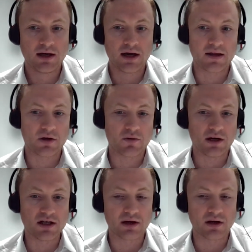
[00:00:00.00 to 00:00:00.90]
And I think we
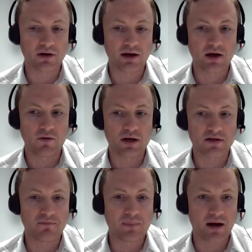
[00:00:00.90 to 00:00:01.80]
need to be looking at ways
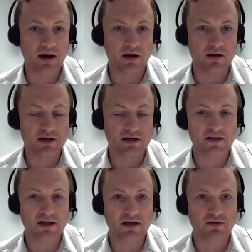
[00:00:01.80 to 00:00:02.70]
of banking those
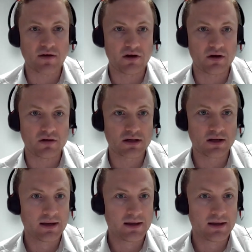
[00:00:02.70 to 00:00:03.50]
excess revenues,